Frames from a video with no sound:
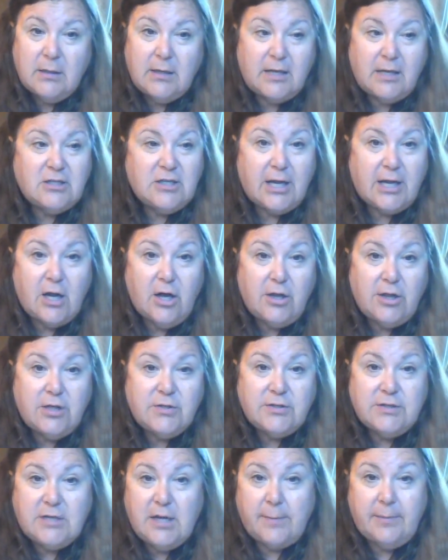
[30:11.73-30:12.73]
Like all
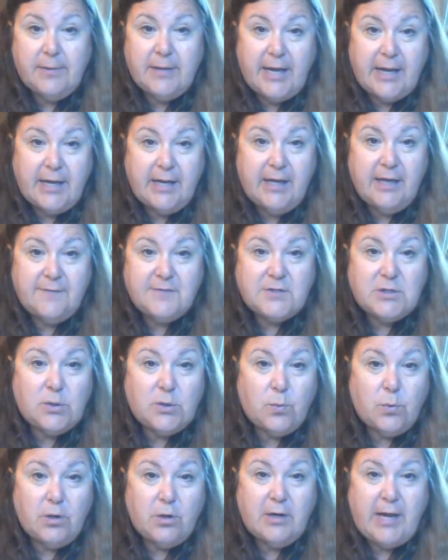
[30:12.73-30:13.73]
those double negatives in the
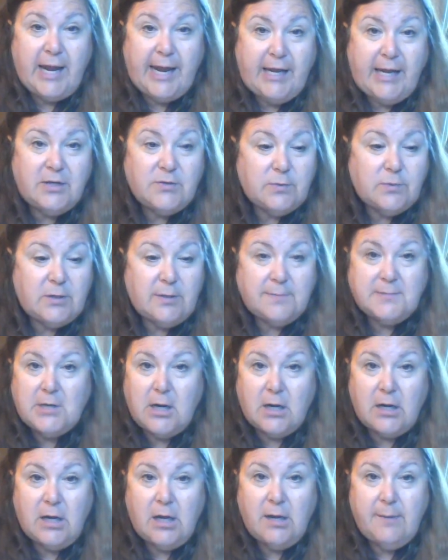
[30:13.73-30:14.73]
word ain't when I'm
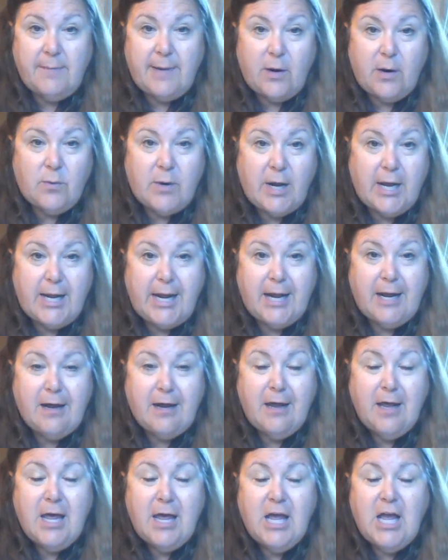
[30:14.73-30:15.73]
talking about writing.
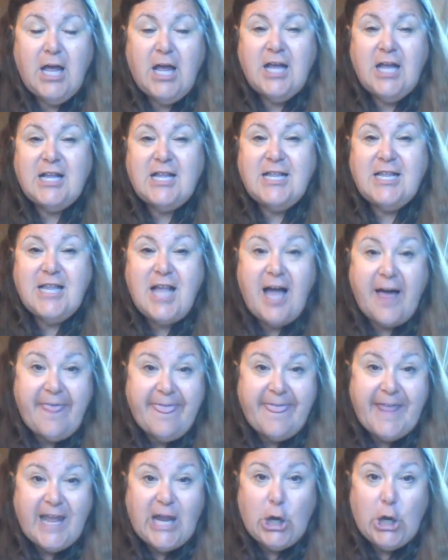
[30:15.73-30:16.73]

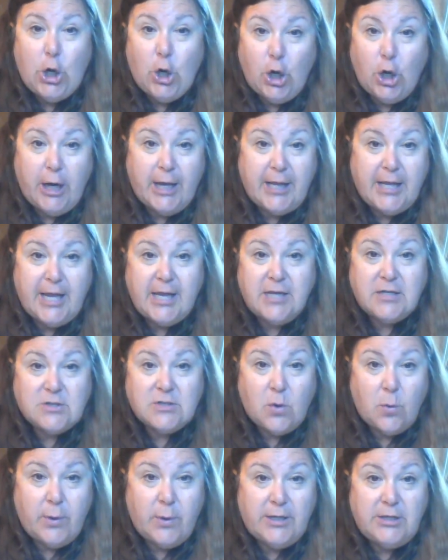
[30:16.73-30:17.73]
Nothing good is
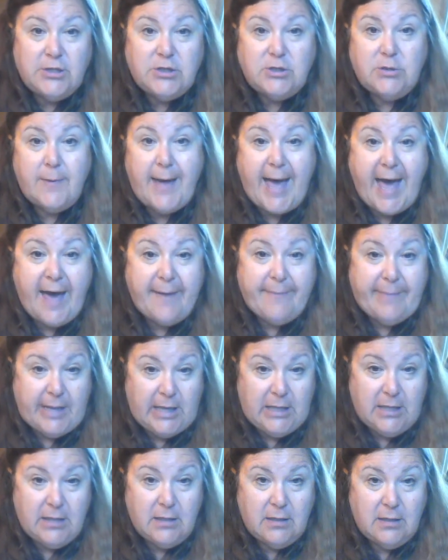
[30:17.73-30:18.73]
going to
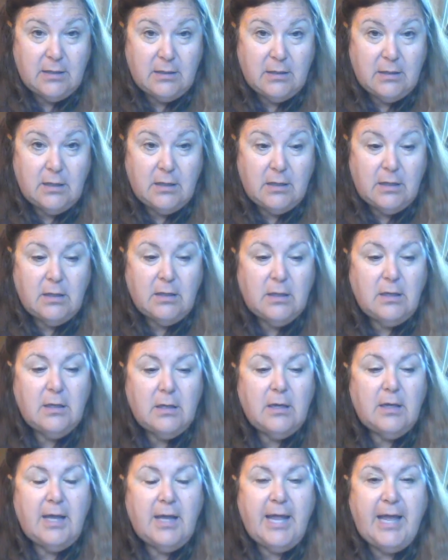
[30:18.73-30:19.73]
happen
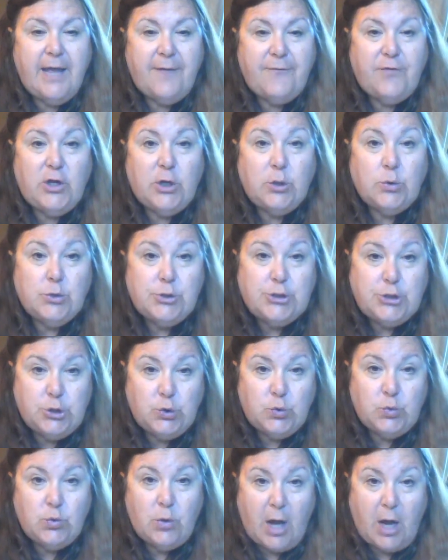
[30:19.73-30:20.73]
if you
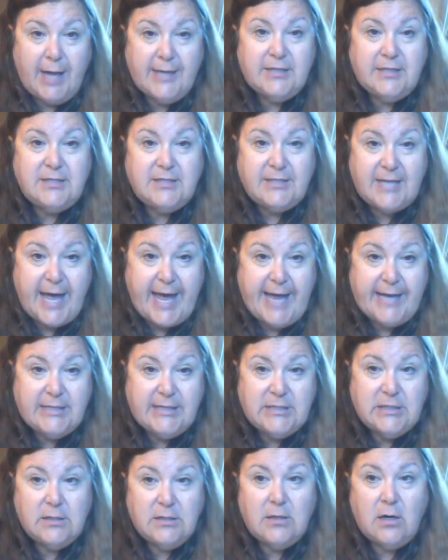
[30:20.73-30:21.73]
do not
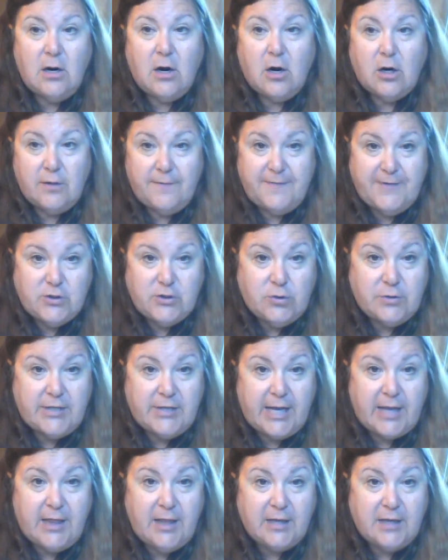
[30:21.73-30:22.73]
set artificial
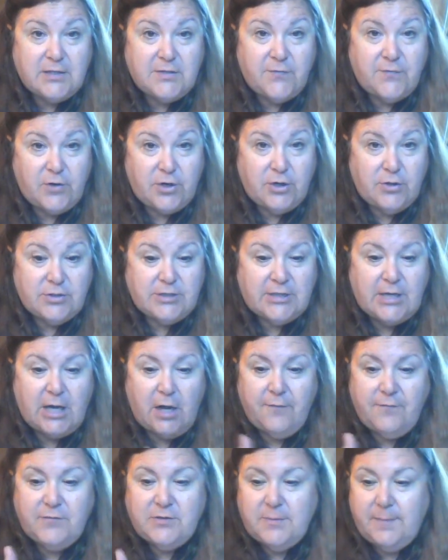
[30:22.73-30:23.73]
deadlines for
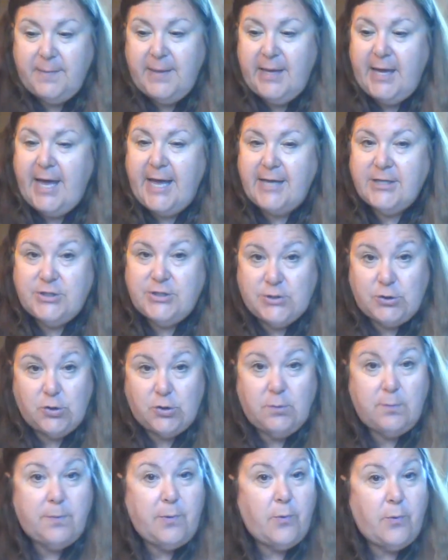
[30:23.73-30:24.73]
yourself to be at
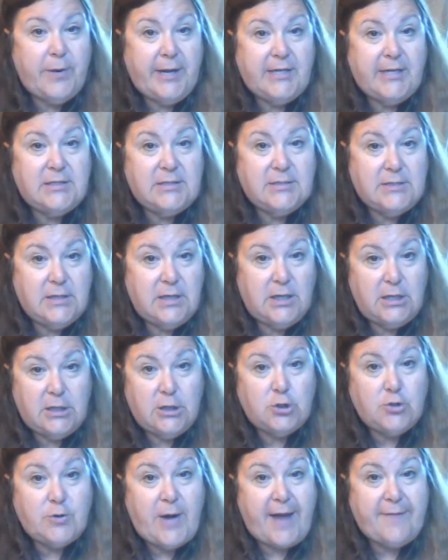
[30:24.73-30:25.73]
certain points in the
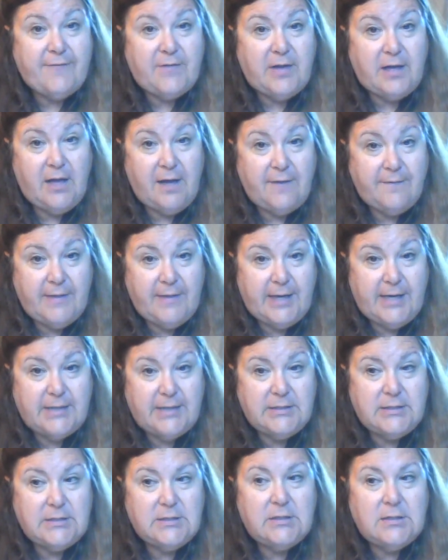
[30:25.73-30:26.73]
drafting of
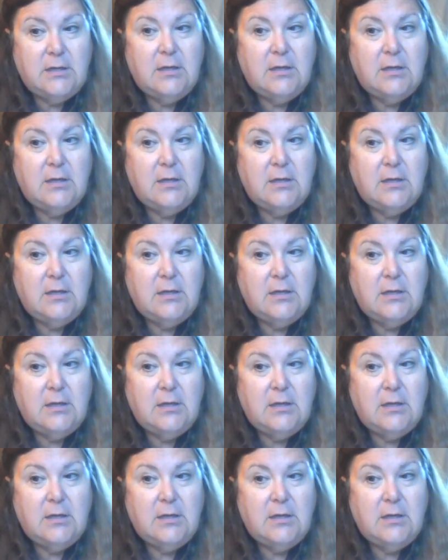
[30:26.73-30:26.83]
this